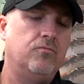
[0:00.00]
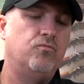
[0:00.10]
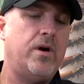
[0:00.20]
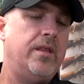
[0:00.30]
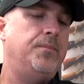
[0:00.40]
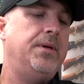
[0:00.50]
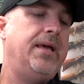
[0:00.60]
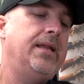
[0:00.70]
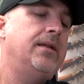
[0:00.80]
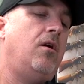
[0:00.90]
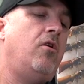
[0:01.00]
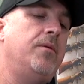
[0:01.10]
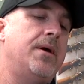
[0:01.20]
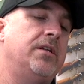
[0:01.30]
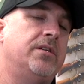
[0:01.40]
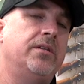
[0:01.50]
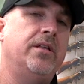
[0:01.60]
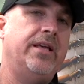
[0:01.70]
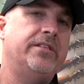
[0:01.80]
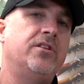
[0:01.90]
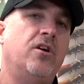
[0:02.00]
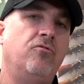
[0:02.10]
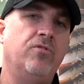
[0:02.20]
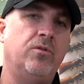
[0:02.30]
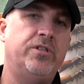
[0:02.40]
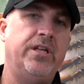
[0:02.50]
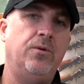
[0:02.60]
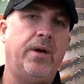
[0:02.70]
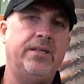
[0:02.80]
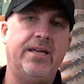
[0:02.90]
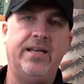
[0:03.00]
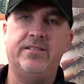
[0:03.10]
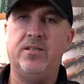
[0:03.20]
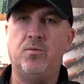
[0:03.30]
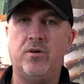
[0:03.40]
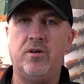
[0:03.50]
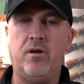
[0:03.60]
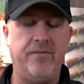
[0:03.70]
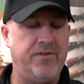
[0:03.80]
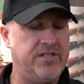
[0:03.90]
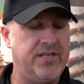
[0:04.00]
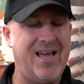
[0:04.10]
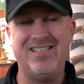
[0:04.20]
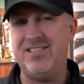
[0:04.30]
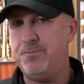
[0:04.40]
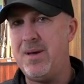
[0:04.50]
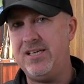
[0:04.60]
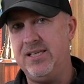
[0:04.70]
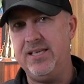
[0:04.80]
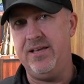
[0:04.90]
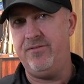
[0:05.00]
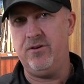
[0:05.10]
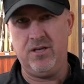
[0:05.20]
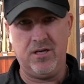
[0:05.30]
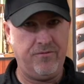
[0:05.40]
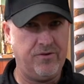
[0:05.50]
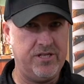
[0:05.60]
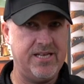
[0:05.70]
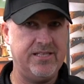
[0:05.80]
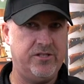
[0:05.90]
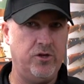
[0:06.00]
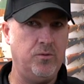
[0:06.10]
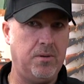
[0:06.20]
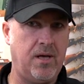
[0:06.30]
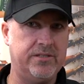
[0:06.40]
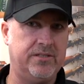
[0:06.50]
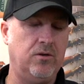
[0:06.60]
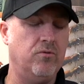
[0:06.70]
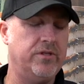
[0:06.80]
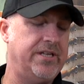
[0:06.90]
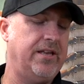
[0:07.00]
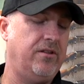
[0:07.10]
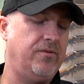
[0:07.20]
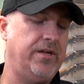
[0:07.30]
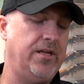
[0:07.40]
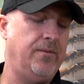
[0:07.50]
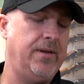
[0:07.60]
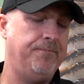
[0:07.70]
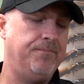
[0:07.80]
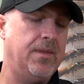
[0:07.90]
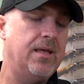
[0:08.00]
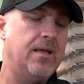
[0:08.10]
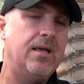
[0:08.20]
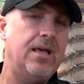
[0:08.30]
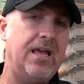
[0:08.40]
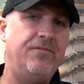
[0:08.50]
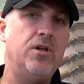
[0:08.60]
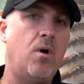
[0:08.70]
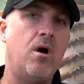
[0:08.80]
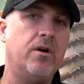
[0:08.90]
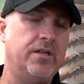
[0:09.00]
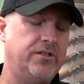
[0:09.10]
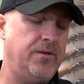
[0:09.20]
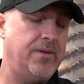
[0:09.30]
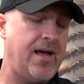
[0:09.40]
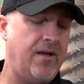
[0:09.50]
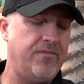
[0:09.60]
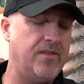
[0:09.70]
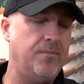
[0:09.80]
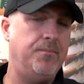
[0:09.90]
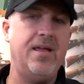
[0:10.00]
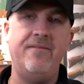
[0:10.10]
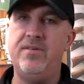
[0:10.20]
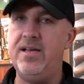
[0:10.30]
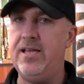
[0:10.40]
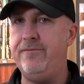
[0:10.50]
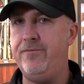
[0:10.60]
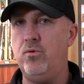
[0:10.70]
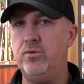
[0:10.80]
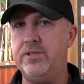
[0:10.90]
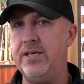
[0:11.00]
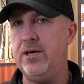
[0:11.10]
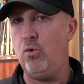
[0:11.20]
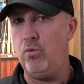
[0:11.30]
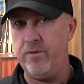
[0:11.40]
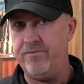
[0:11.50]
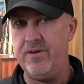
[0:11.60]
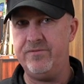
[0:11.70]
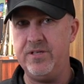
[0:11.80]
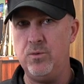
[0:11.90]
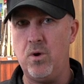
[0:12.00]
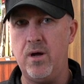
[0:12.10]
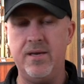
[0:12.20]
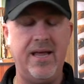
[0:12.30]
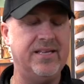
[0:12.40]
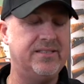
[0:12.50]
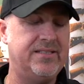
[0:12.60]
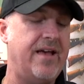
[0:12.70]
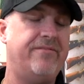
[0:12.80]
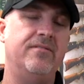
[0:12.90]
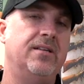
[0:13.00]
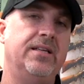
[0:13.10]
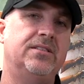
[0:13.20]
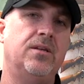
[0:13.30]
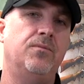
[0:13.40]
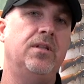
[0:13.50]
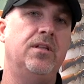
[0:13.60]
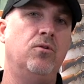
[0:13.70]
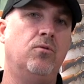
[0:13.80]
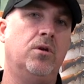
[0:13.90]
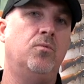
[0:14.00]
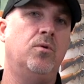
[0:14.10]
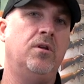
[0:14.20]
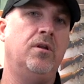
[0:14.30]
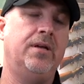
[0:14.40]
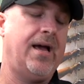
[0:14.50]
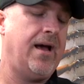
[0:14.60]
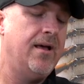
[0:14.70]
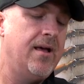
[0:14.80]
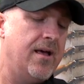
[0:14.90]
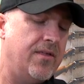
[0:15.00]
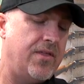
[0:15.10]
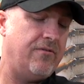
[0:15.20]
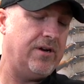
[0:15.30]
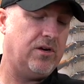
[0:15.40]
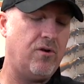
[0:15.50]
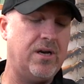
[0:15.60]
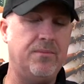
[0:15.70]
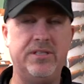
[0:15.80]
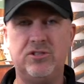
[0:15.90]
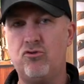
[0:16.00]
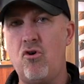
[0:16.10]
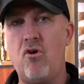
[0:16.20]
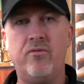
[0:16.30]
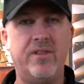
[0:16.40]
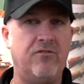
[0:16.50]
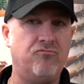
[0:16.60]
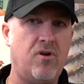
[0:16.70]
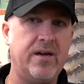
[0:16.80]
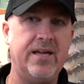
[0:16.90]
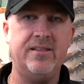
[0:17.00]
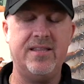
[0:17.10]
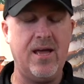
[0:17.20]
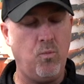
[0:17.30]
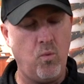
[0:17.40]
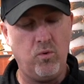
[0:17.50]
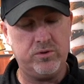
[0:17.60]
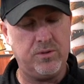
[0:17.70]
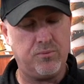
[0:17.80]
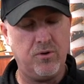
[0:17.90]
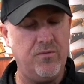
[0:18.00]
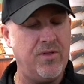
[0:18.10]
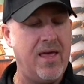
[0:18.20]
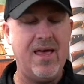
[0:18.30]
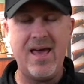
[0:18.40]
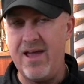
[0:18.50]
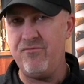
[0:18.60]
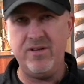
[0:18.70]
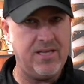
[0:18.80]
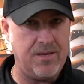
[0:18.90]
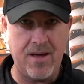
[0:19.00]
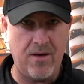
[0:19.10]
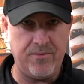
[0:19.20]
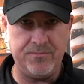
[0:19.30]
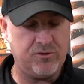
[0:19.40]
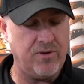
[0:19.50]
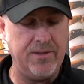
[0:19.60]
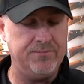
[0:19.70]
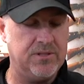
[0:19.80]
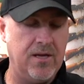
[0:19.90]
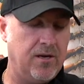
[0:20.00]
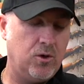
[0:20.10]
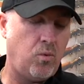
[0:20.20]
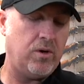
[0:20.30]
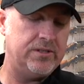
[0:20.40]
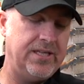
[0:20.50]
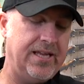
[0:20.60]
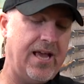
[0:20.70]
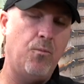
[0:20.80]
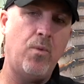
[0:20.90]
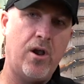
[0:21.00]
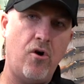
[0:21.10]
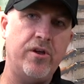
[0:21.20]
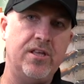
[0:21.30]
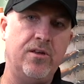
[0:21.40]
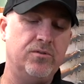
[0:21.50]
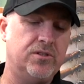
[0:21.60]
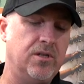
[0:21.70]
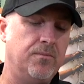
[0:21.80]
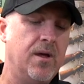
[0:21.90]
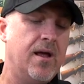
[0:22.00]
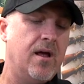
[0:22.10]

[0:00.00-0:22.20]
Right at the beginning, I mentioned that there's no real cheap way to get into the world of night vision, especially if you're going to go for a Gen 2 Plus or a Gen 3 unit. If you are going to do that, then the BNVD-40 or the 51 is definitely something that you're going to want to look at. They're incredibly strong, they're rugged, they're waterproof, everything about them screams quality, and when I used them,